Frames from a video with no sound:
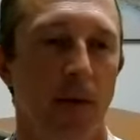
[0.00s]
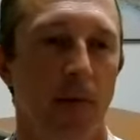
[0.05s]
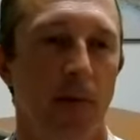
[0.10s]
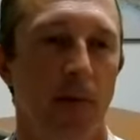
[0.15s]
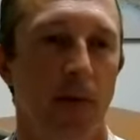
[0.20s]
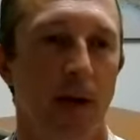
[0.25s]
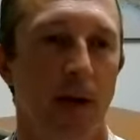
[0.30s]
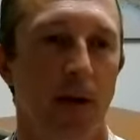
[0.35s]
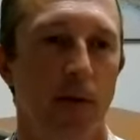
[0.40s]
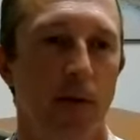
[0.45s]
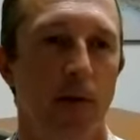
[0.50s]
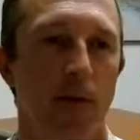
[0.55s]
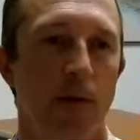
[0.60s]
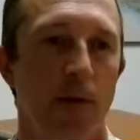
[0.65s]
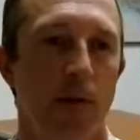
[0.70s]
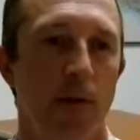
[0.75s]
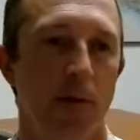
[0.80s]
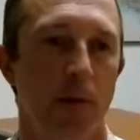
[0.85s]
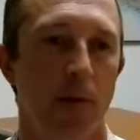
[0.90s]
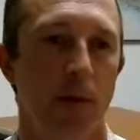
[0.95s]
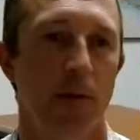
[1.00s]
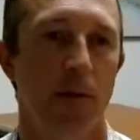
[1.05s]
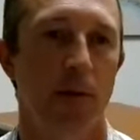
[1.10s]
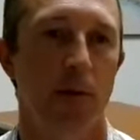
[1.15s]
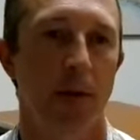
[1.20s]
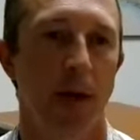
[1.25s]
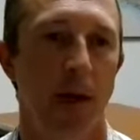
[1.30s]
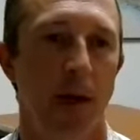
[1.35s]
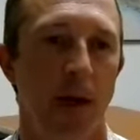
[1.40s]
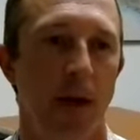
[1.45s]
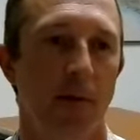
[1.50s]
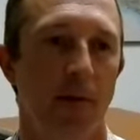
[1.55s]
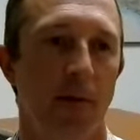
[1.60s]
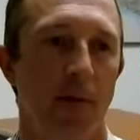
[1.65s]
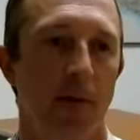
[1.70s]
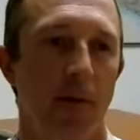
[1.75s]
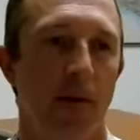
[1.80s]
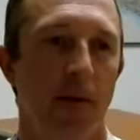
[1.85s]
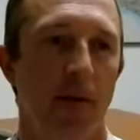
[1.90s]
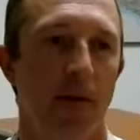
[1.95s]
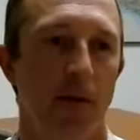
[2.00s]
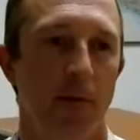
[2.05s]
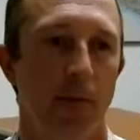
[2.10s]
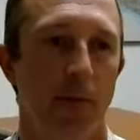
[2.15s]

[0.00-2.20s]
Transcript: We have 2 subscriptions. We have the